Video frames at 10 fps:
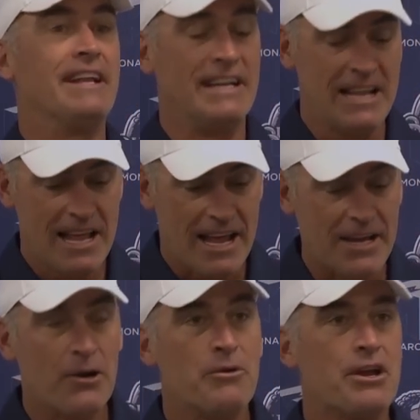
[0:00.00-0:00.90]
And
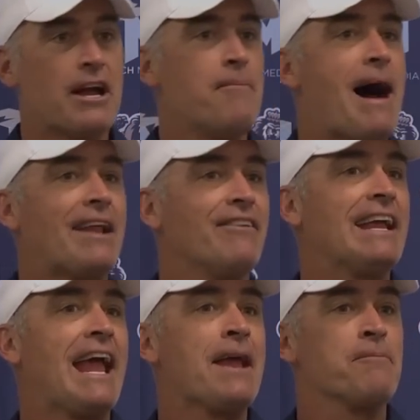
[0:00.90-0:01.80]
you know, when you come out of a
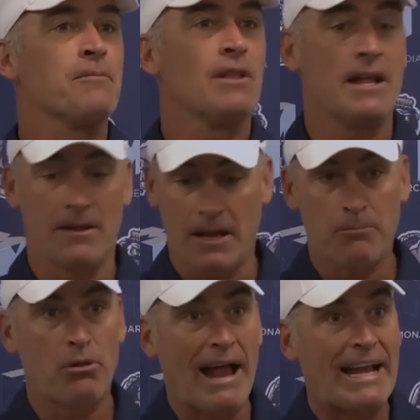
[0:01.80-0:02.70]
game
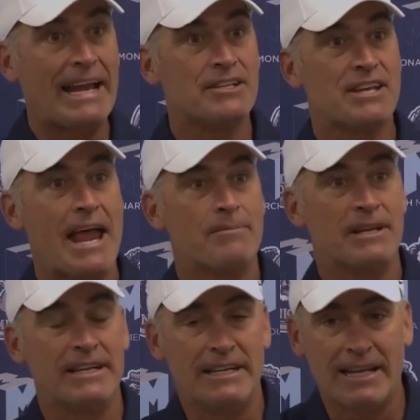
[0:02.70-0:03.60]
like playing against
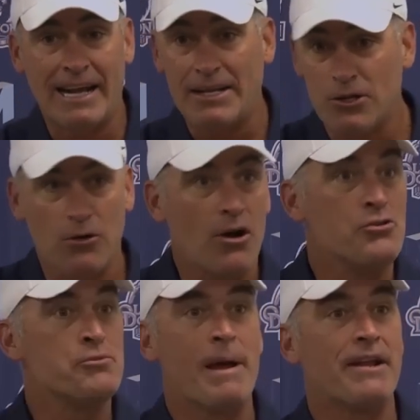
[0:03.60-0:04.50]
Hampton, and I told
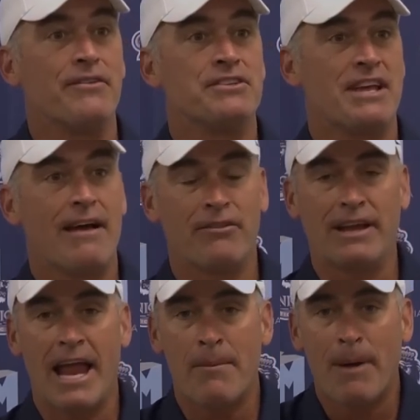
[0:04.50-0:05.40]
Coach Maynard this after
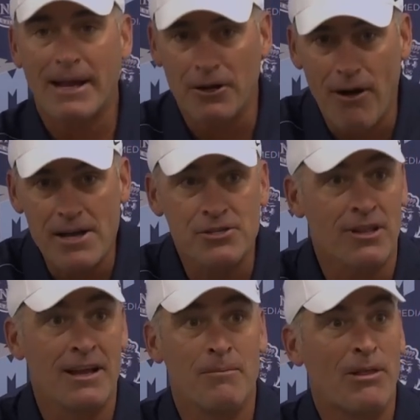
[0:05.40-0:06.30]
the game, I
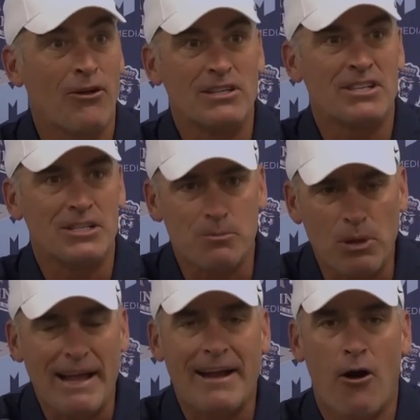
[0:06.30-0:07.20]
congratulated him. I thought his kids
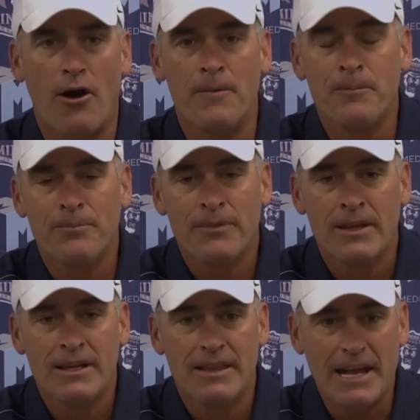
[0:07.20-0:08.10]
played hard.
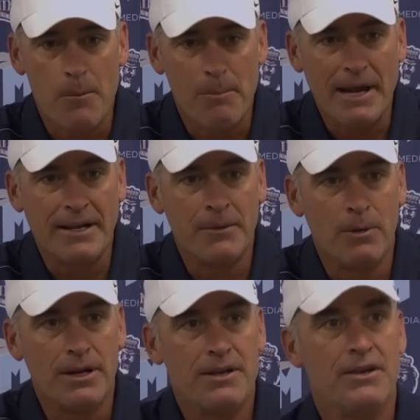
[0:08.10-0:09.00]
They competed,
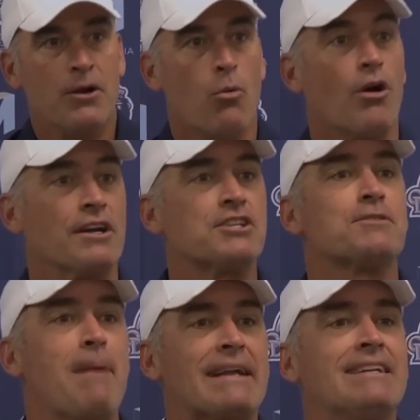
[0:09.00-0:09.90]
but you know, we're
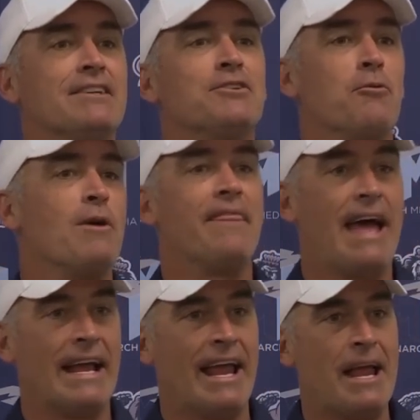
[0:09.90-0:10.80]
expected to win
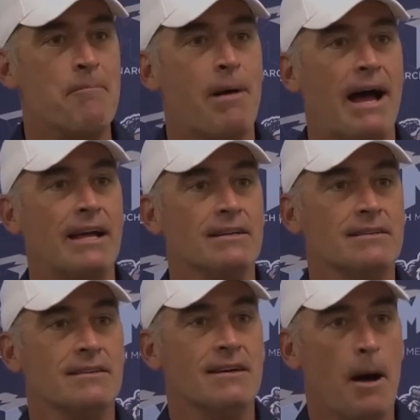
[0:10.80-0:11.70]
that game by
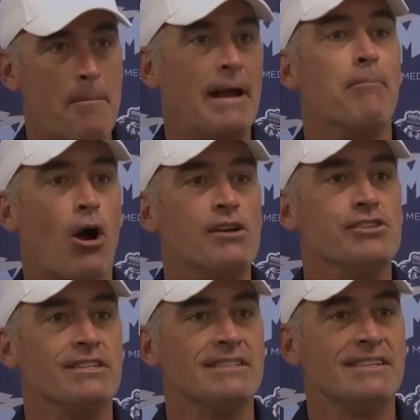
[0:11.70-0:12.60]
a big margin.